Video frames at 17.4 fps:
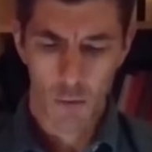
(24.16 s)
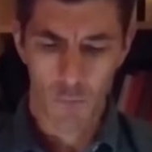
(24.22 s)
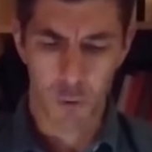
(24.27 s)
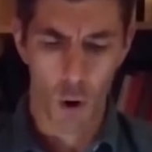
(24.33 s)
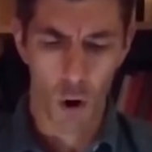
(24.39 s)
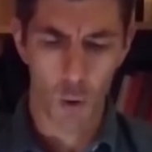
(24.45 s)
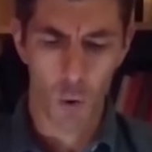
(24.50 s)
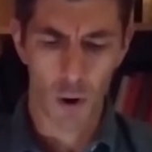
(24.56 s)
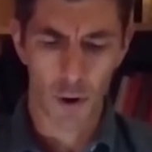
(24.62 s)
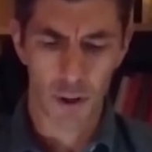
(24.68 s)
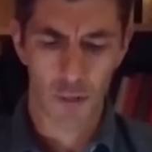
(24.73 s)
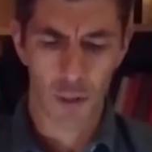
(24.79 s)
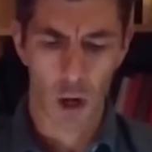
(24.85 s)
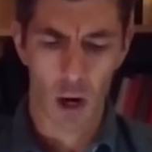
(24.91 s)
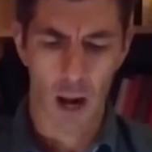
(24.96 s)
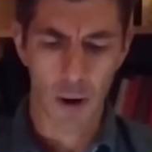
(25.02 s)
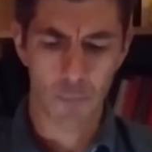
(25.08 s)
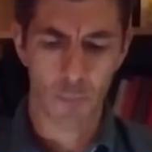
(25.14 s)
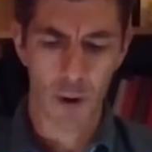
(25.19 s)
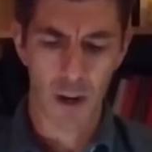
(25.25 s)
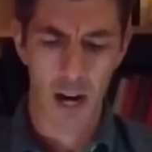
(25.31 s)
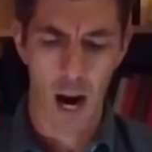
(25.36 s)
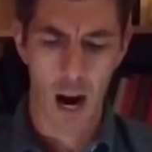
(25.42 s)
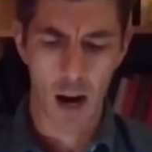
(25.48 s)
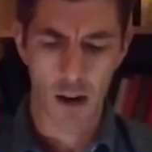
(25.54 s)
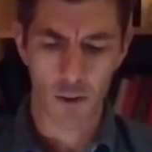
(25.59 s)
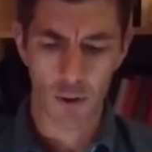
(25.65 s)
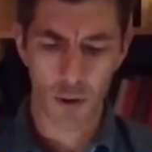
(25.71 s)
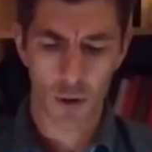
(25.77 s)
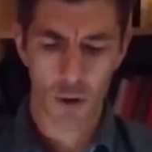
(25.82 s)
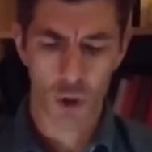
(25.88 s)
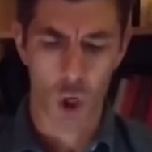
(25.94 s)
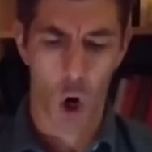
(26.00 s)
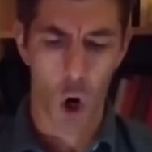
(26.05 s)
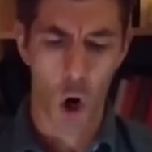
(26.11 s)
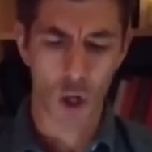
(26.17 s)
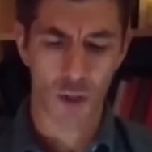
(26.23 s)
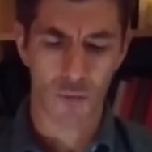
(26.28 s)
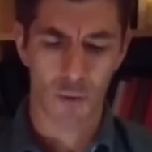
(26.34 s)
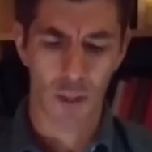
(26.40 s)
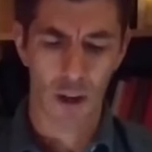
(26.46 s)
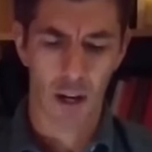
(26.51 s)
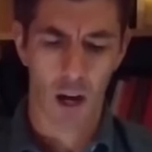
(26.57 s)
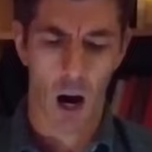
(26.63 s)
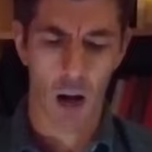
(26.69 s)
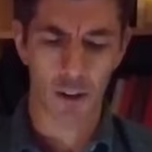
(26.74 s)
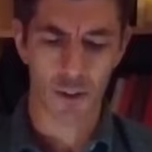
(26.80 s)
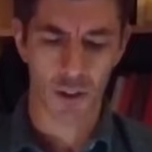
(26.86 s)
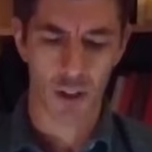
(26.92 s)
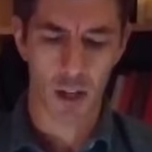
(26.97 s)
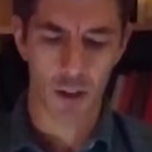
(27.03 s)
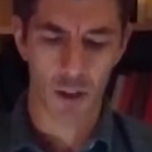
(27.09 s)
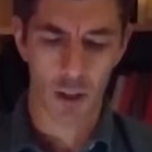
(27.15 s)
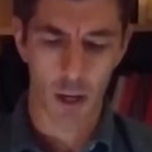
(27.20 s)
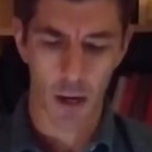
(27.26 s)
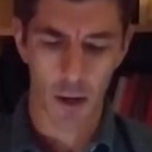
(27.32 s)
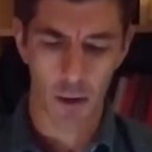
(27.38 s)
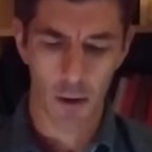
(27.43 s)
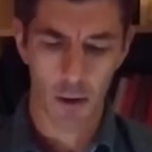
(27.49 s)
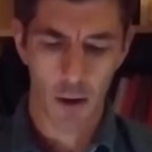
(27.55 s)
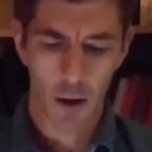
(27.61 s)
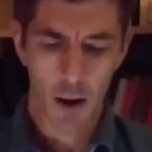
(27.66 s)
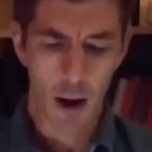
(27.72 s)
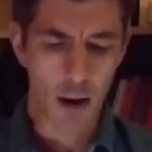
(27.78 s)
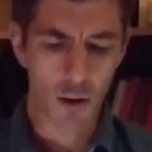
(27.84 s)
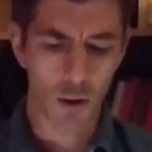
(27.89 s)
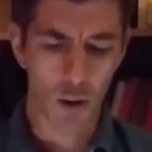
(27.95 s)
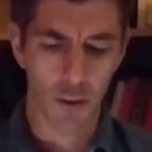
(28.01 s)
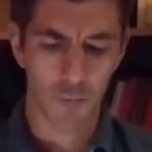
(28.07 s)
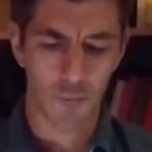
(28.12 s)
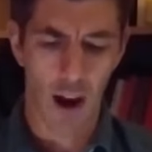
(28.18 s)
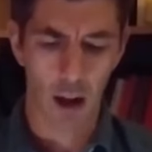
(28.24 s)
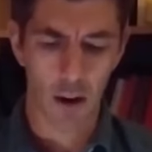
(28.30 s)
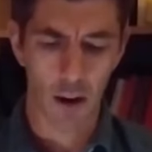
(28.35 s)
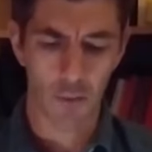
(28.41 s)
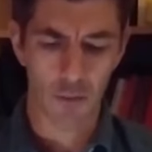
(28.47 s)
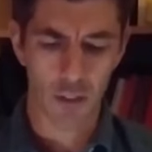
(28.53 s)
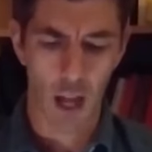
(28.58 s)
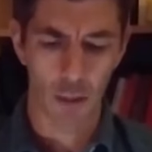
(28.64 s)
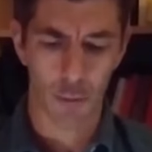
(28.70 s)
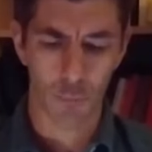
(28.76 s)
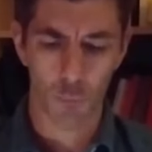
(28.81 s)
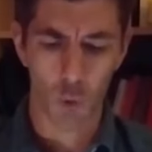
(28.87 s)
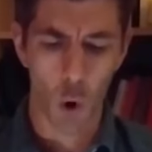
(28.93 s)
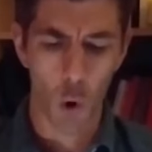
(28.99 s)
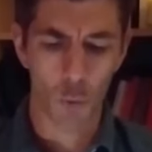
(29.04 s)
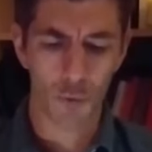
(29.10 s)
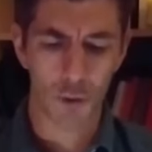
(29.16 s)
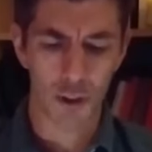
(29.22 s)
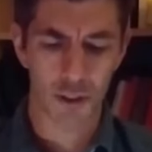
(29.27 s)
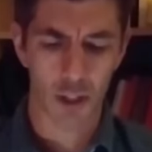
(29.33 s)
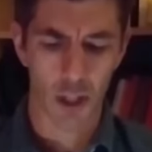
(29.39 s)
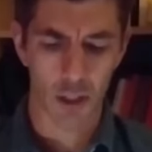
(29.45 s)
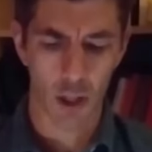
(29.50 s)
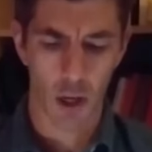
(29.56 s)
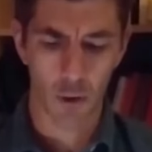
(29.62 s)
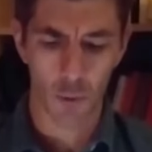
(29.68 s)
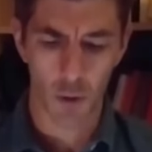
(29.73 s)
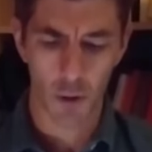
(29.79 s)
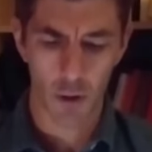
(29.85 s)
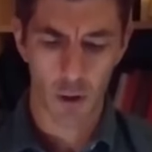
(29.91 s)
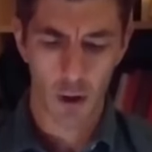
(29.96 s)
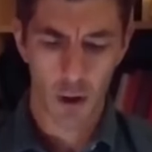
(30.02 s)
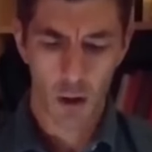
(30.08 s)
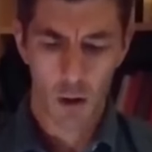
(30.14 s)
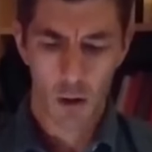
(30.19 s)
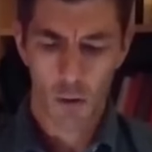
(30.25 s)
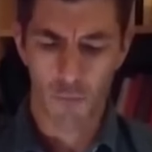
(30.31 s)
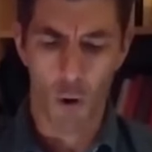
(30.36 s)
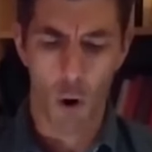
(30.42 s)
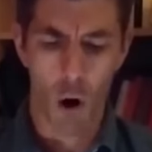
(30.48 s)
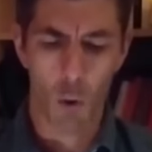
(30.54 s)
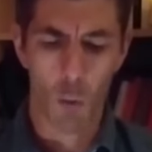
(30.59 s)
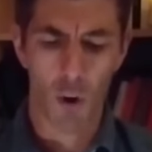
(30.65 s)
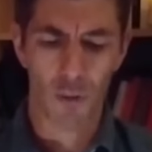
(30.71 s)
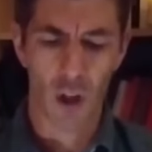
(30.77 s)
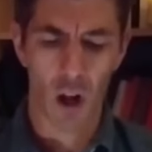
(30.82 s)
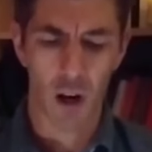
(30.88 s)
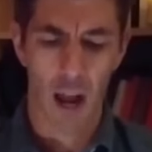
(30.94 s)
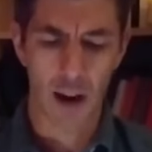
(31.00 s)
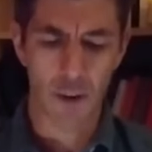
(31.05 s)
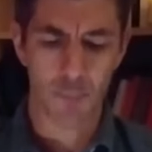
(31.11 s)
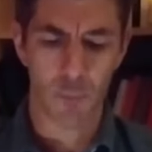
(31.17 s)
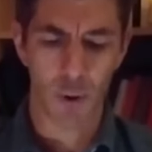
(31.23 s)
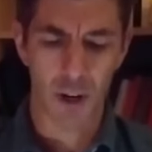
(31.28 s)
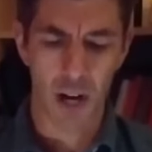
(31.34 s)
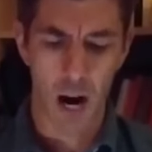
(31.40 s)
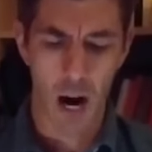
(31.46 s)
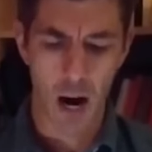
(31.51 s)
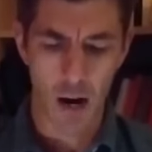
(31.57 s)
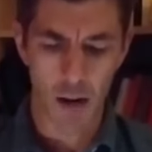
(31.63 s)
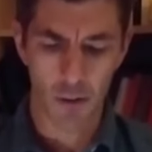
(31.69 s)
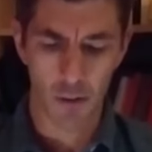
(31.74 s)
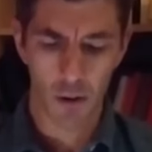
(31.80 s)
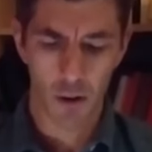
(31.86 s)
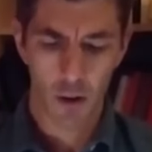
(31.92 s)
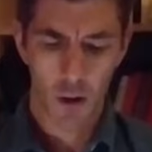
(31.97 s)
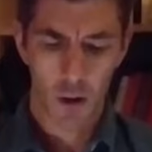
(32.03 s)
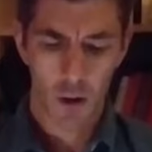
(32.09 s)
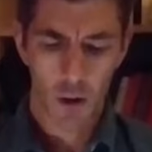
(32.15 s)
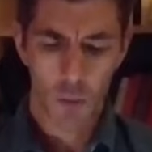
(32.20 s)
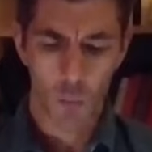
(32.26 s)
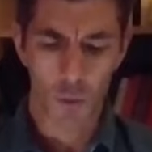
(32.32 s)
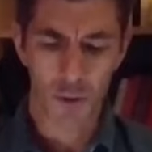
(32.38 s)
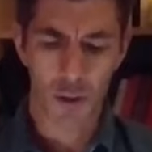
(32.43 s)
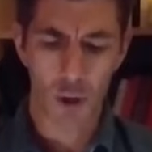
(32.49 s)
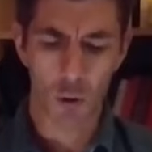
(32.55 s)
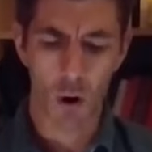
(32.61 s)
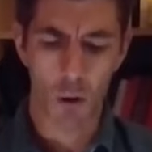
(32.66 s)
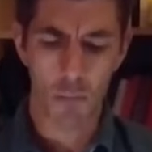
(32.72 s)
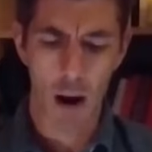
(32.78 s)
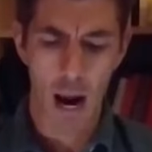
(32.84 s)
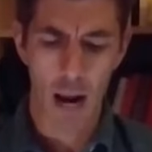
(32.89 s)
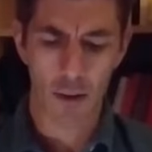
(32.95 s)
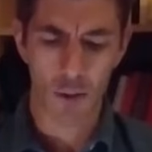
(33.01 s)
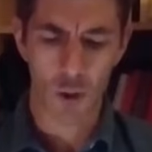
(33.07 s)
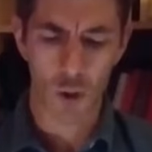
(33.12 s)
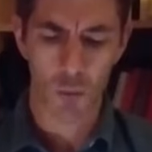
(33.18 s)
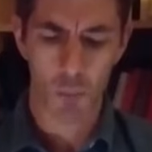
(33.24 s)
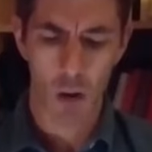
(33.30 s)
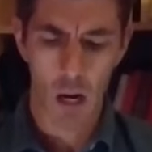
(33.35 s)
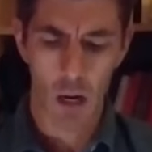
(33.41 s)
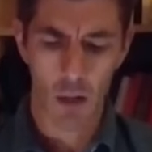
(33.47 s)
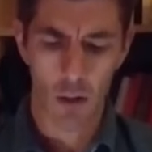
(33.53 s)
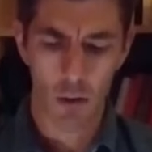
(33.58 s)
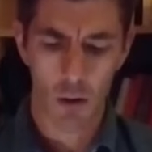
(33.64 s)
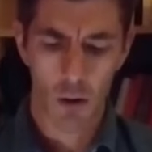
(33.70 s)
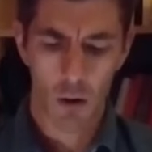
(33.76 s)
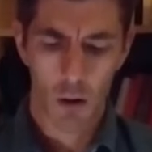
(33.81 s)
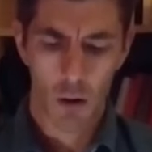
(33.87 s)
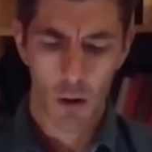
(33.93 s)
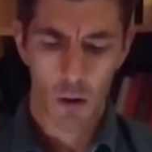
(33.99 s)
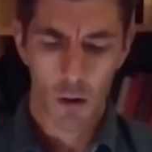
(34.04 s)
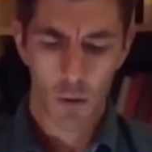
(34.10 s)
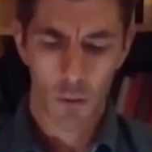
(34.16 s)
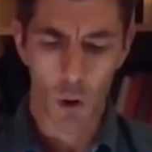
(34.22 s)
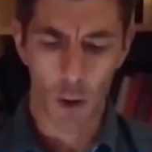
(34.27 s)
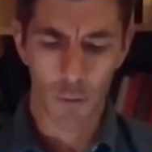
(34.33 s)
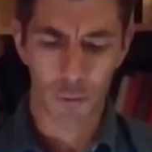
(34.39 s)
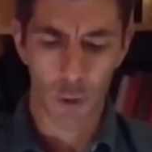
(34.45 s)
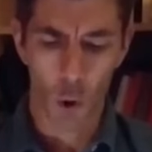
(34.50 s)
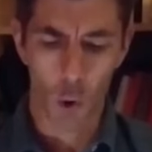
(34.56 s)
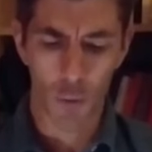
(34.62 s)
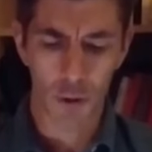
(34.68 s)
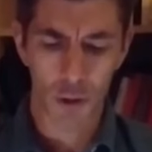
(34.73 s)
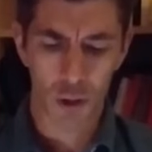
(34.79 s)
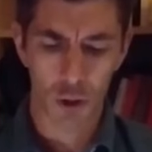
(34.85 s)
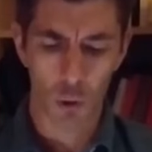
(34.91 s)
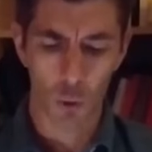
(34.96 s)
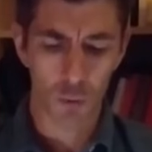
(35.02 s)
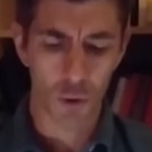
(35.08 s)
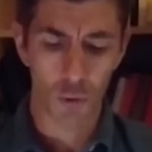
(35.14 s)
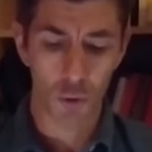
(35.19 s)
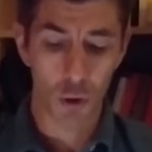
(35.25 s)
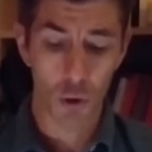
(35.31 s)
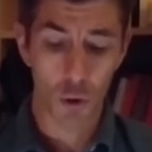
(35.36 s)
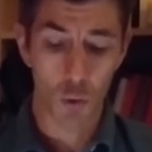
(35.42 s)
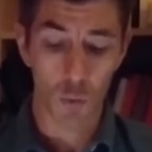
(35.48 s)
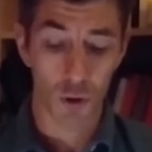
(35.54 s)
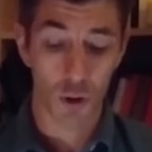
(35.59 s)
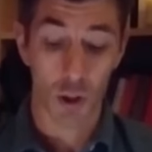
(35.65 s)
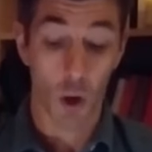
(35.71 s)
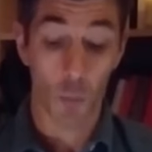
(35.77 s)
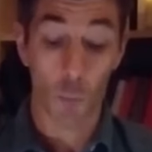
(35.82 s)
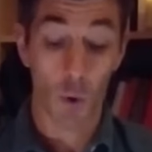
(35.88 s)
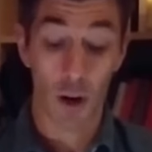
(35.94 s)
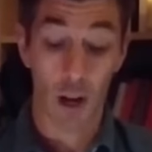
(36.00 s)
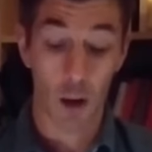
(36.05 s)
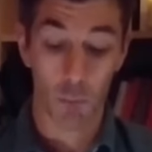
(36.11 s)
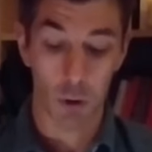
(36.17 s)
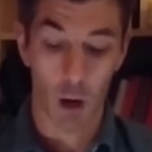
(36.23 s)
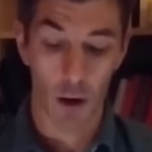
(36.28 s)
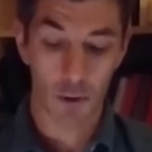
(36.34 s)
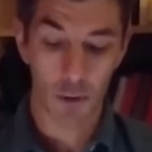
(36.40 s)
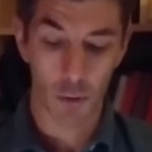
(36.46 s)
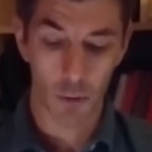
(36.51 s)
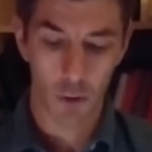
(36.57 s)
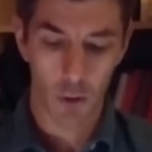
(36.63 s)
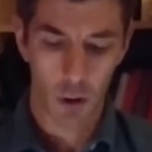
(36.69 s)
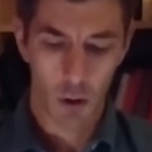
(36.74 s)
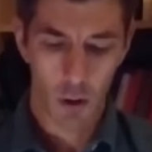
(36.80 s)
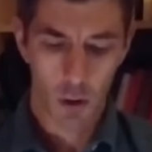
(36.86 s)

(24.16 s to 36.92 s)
Forward, the Light Brigade, charge for the guns, he said, into the Valley of Death rode the 600. Forward, the Light Brigade! Was there a man dismayed? Not though the soldier knew someone had blundered.